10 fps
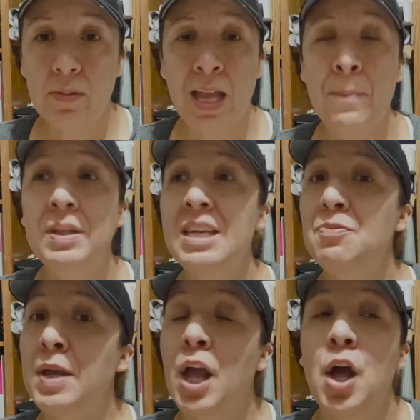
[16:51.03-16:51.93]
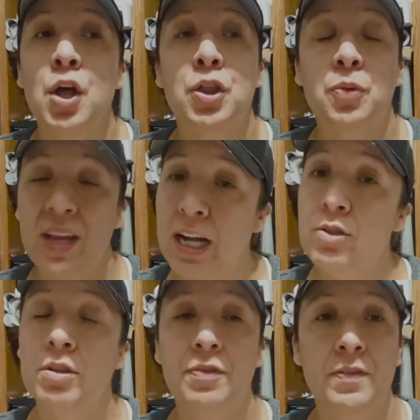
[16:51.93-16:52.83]
believe me,
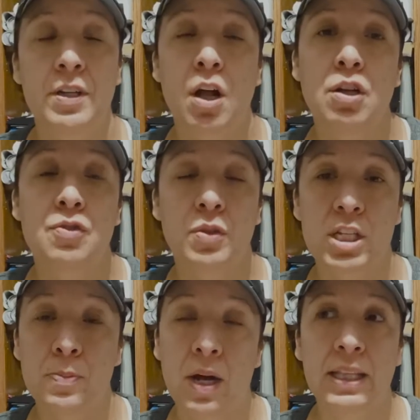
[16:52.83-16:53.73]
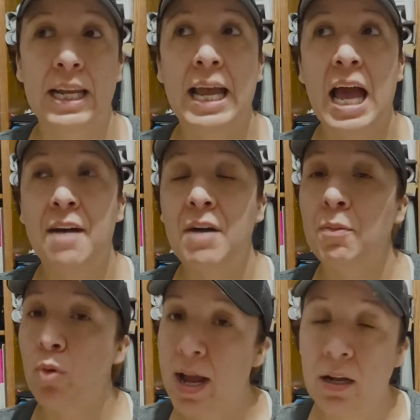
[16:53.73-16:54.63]
$350 for the spot that I have. I'm
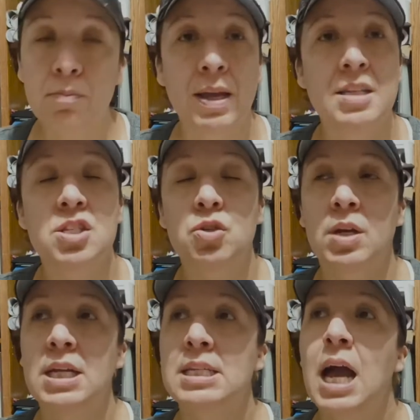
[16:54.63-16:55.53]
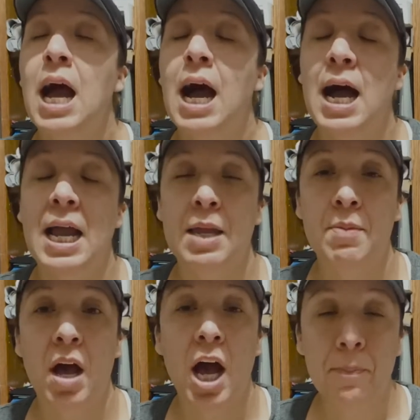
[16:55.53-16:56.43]
right on Main Street. I'm
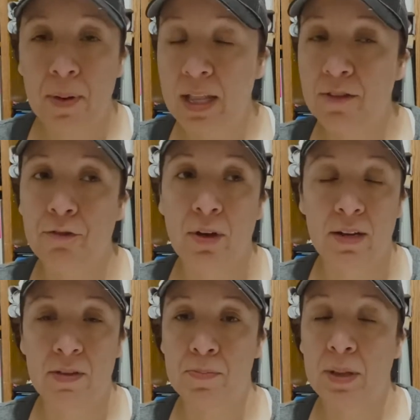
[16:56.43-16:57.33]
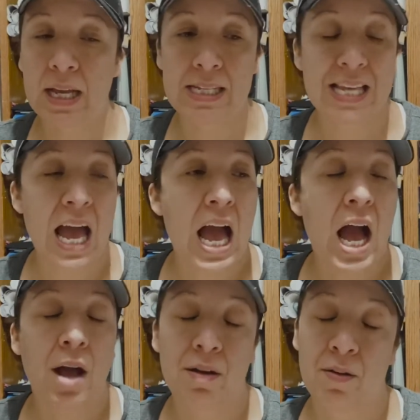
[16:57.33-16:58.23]
up in the front of the place.
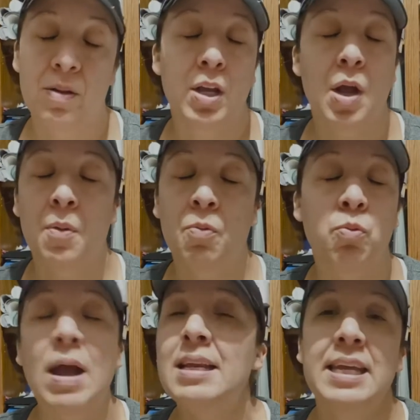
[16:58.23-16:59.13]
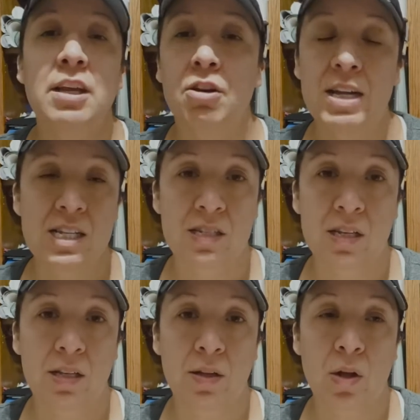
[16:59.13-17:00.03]
Rent here is
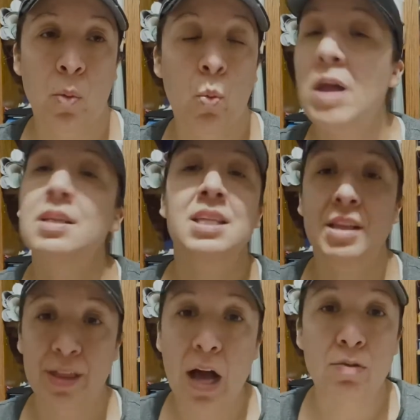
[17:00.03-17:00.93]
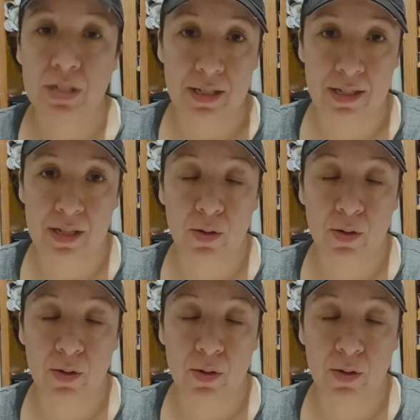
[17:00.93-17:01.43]
well into the thousands.